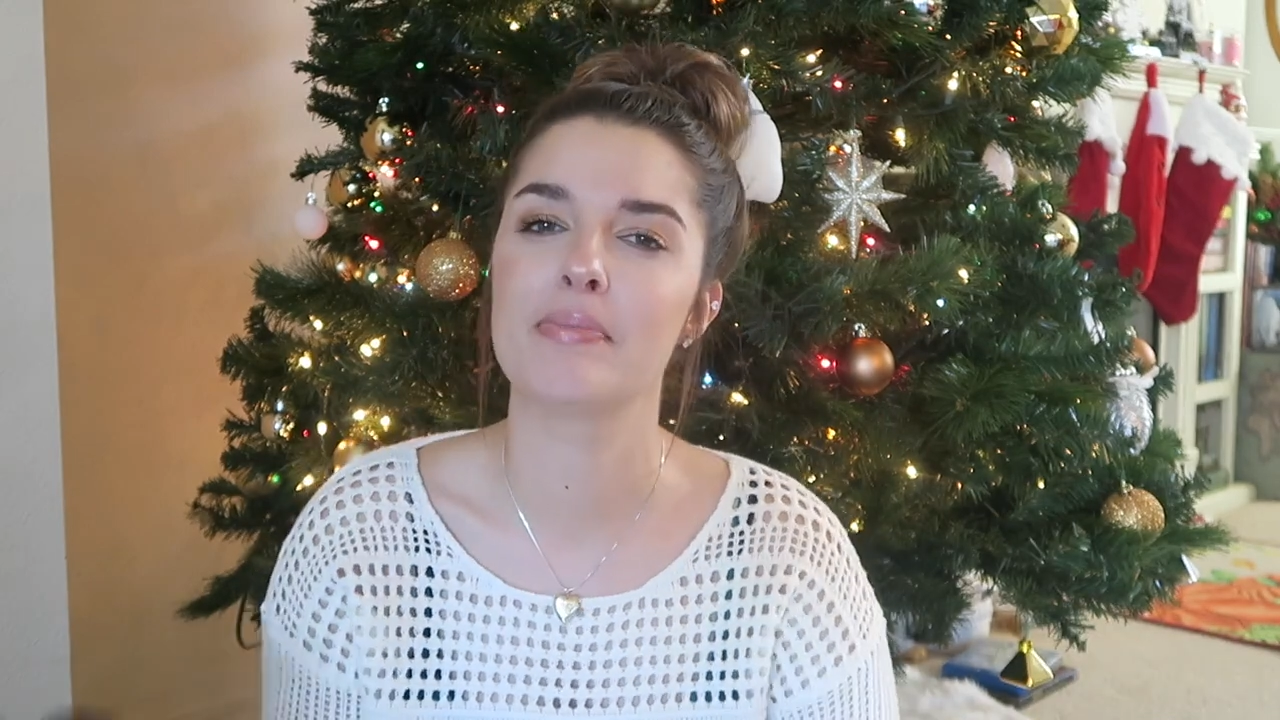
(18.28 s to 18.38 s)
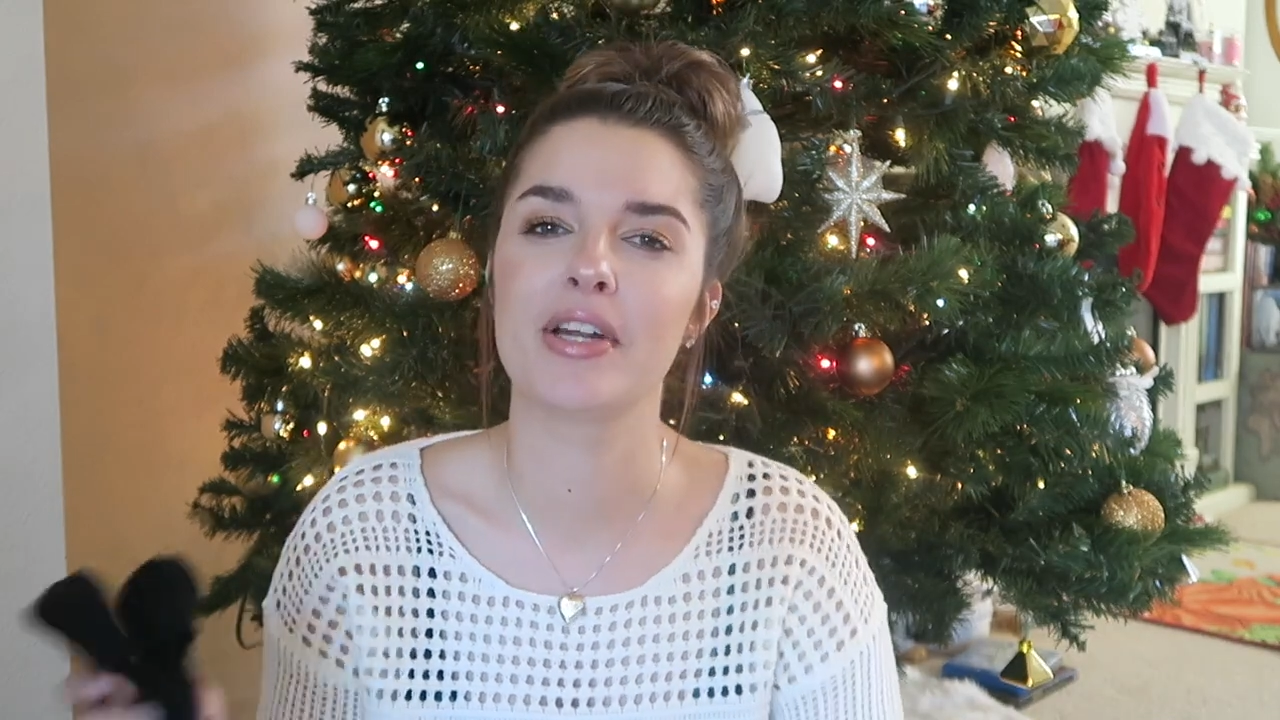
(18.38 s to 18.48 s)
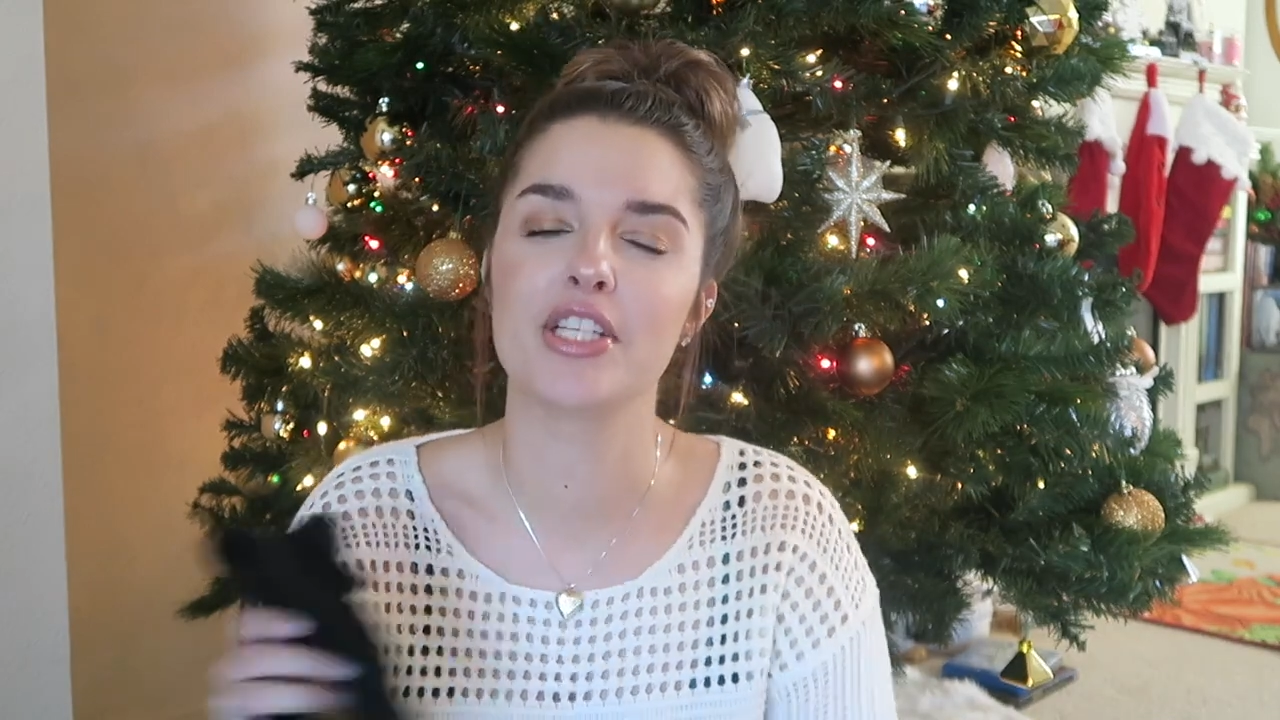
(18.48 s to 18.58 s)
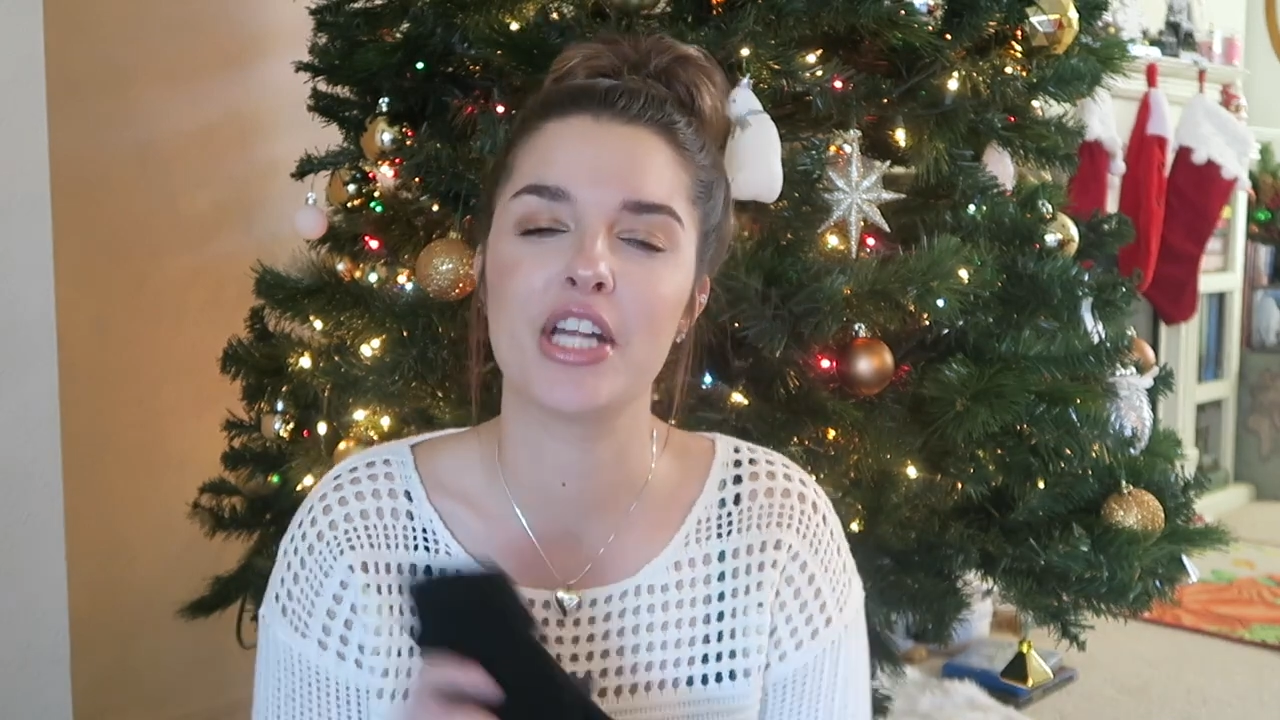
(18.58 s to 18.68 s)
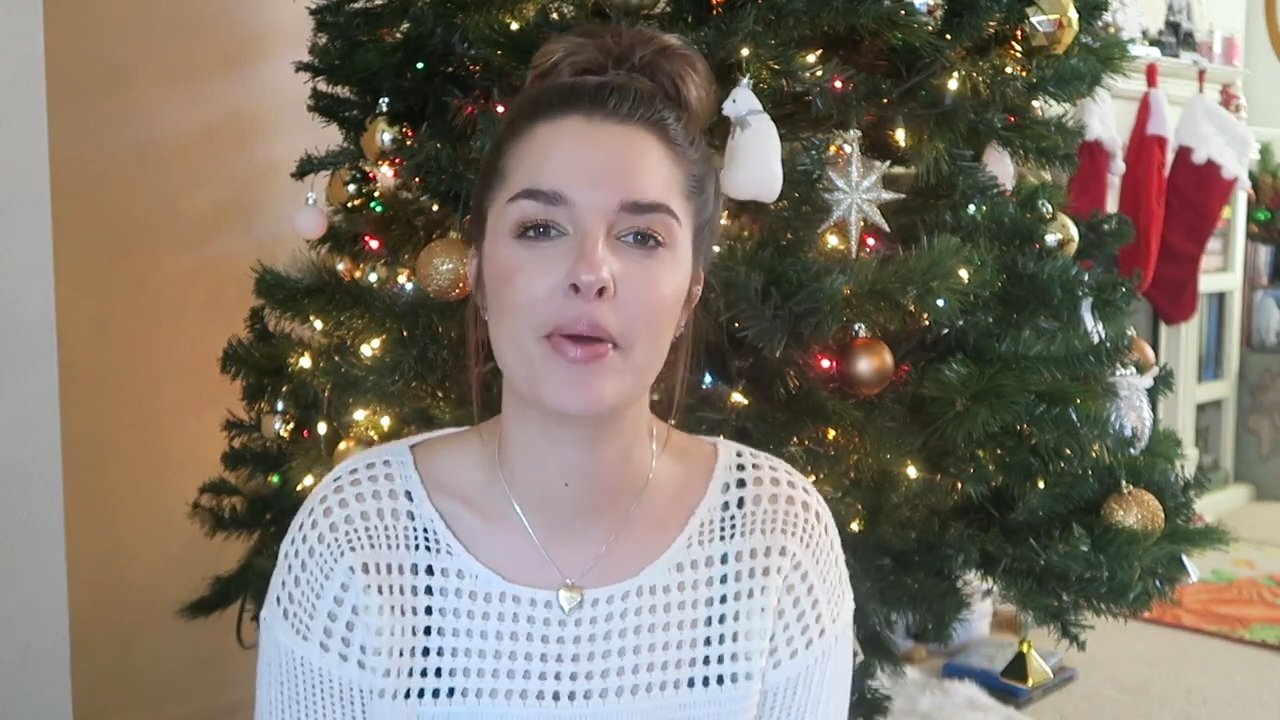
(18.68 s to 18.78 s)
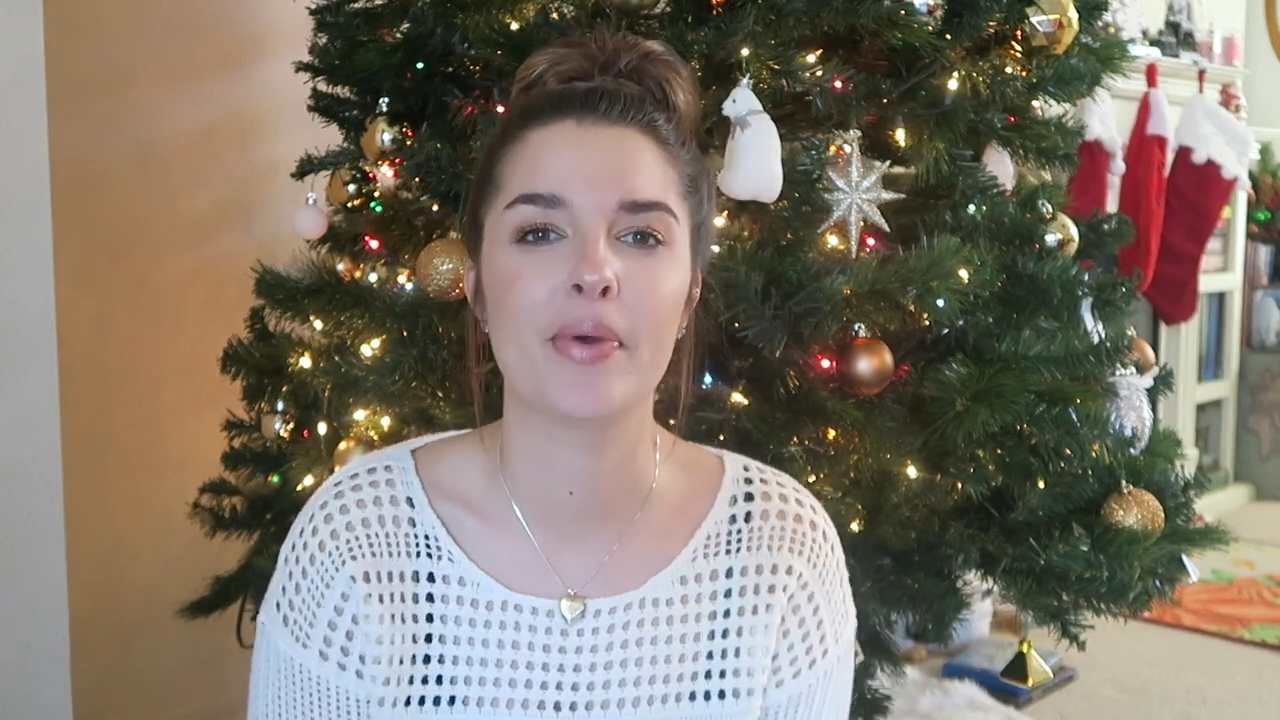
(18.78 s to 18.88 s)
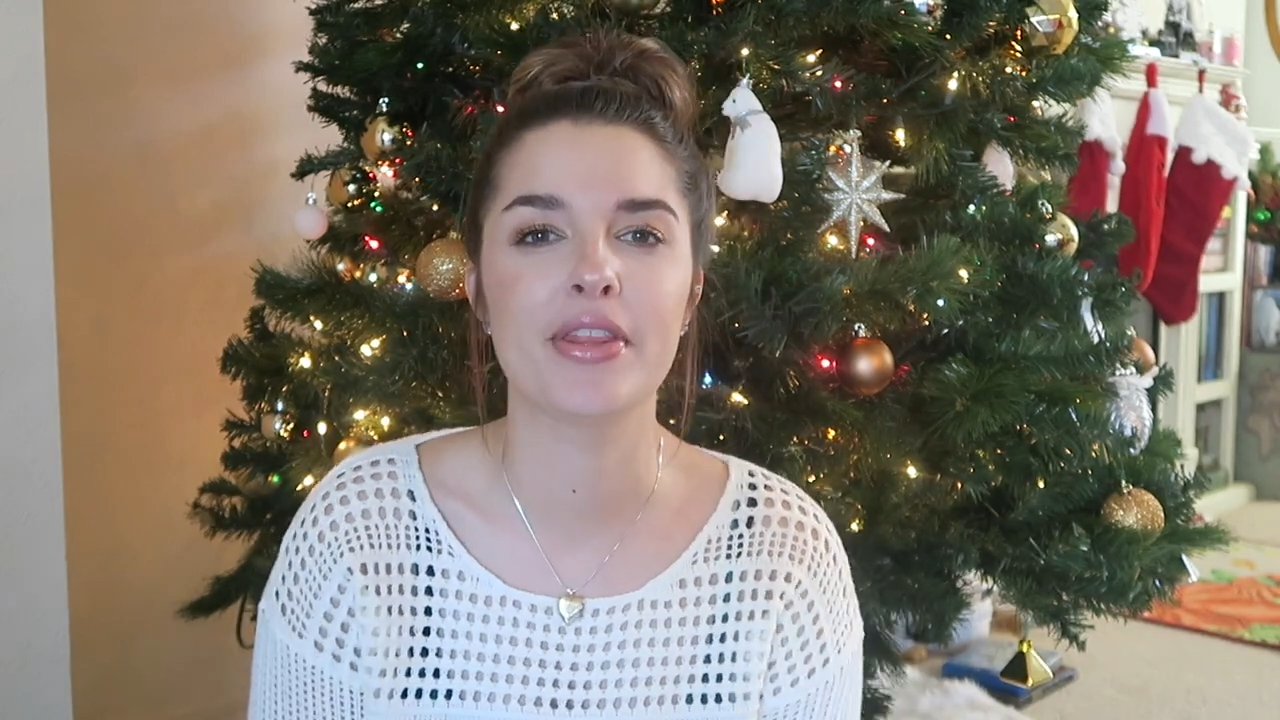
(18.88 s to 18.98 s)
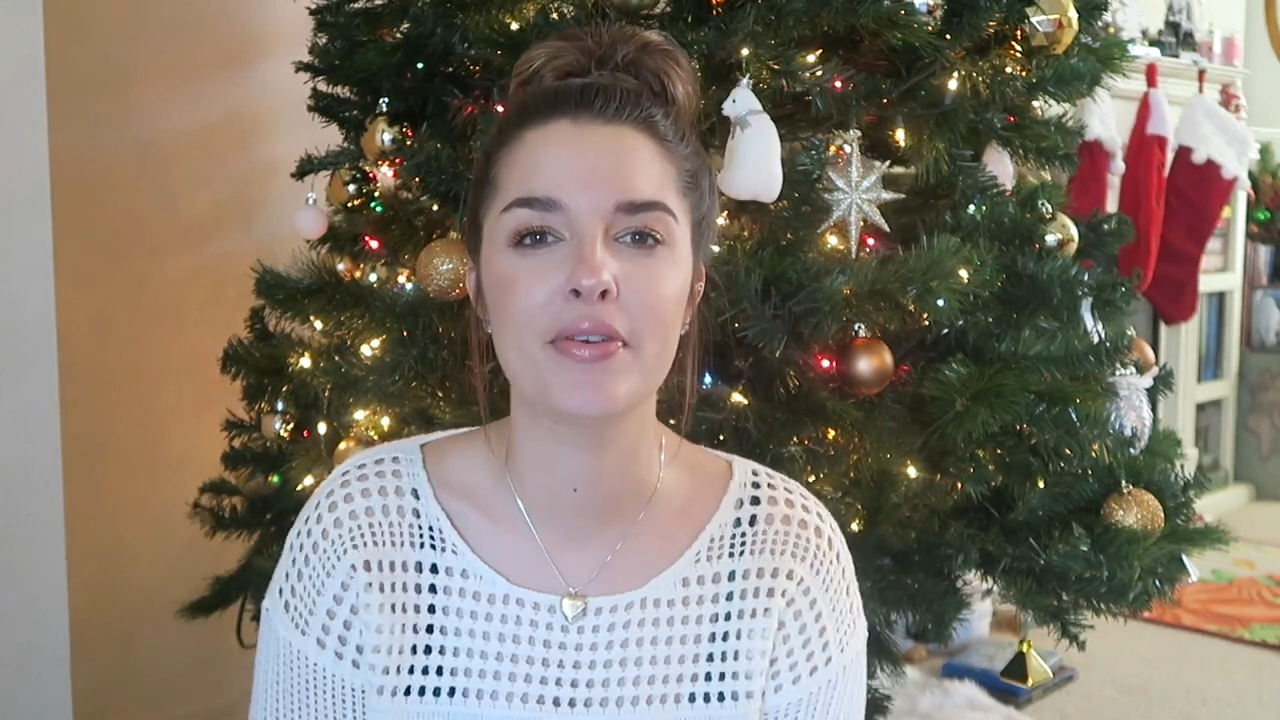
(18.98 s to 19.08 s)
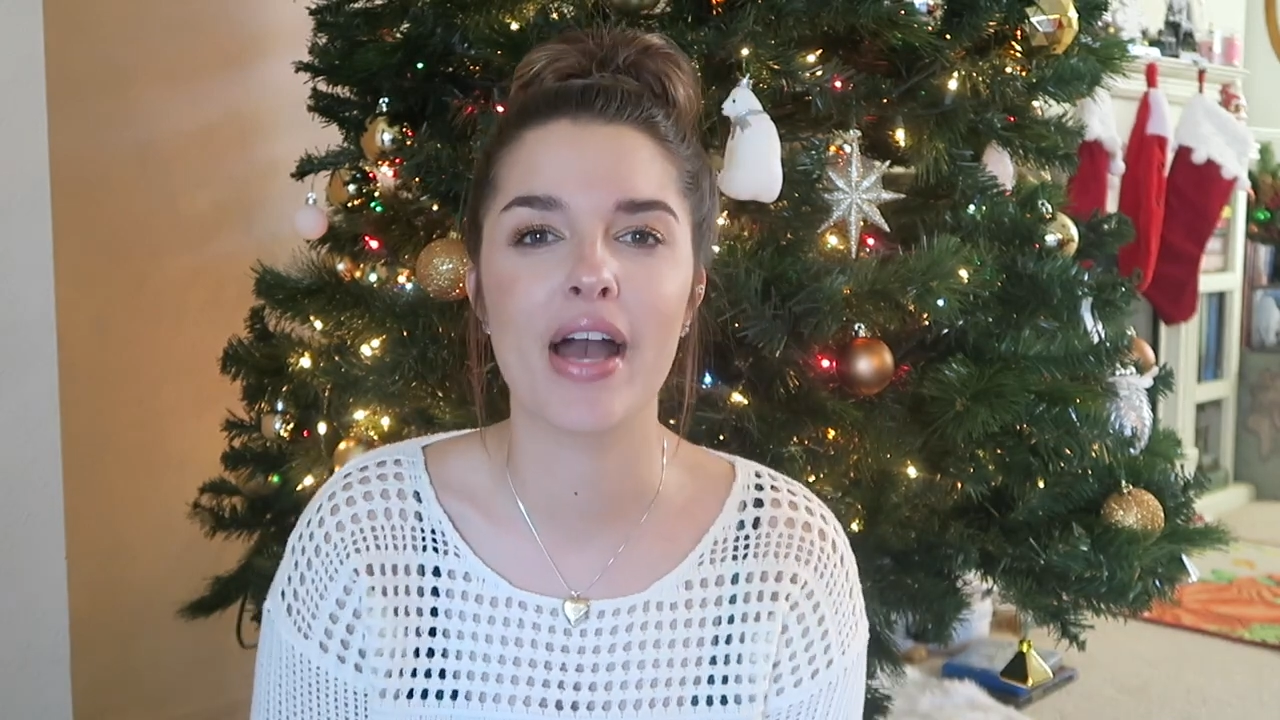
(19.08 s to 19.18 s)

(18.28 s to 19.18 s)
I'm going to share with you